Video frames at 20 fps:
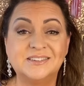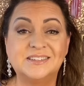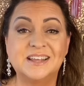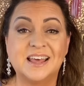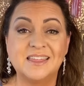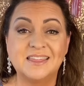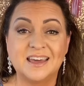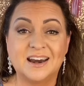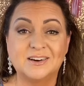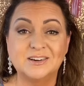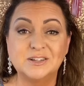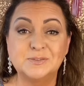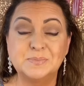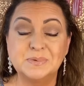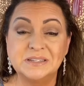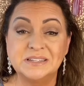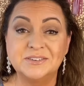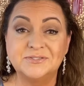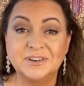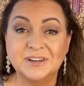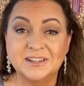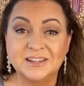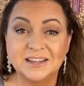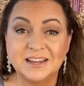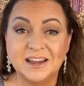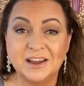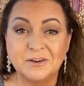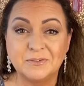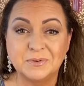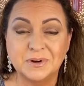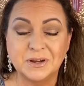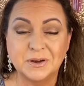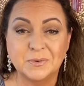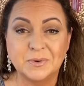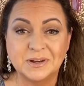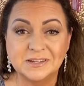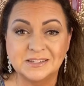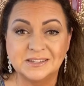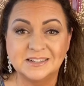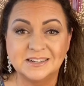that are specifically
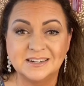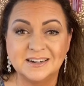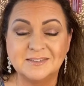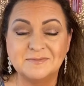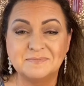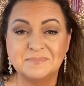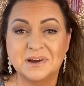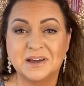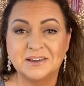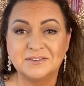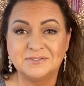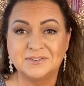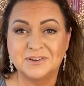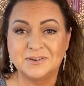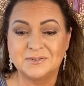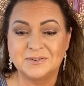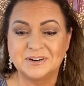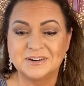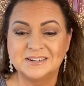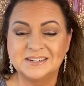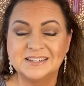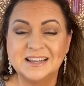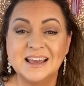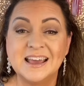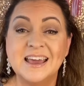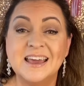requested by viewers.